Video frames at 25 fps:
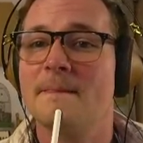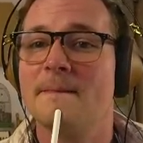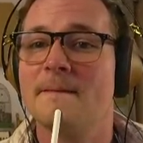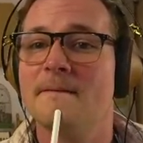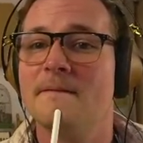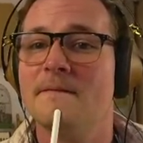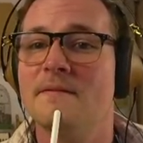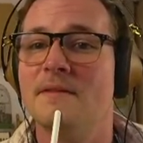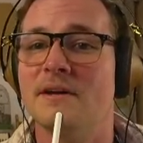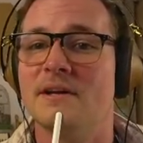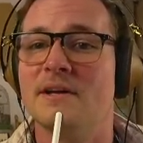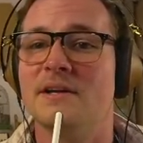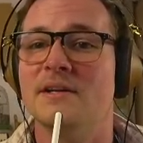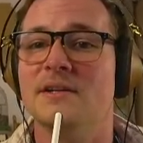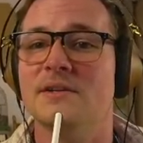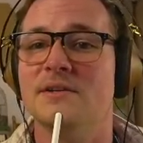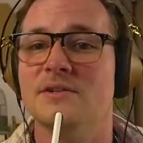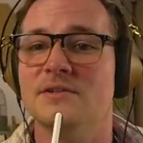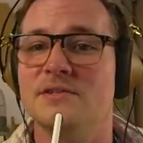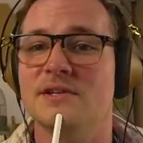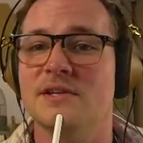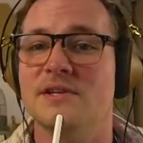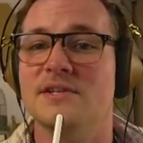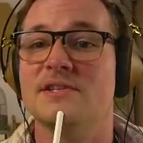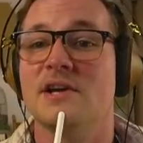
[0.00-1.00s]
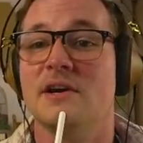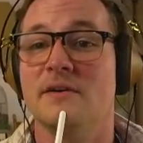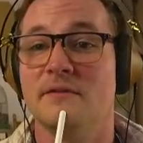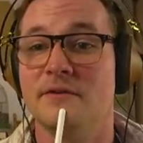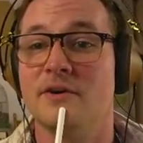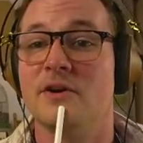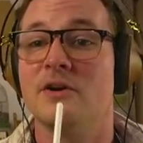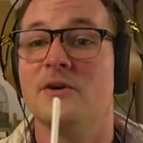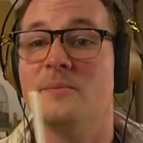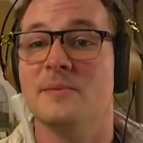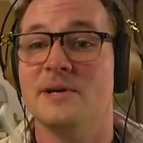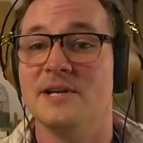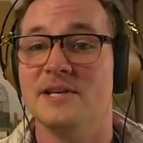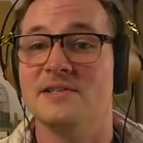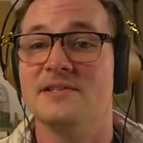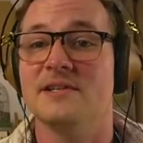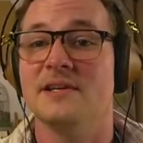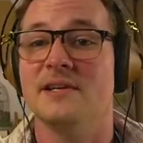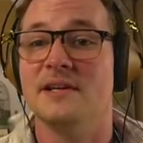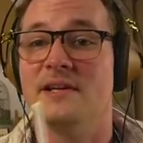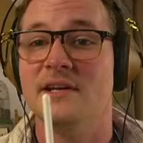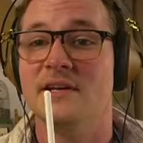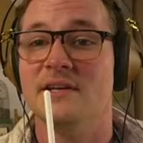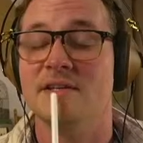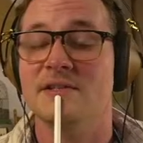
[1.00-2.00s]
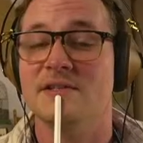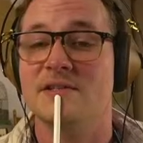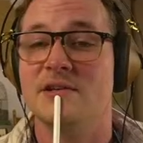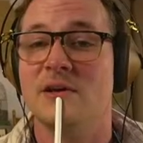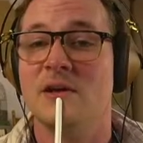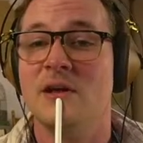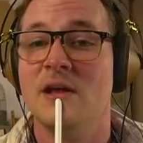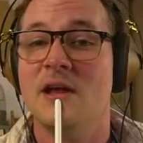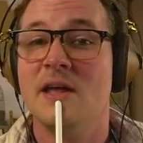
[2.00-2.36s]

The Caduceus of Hermes, it is.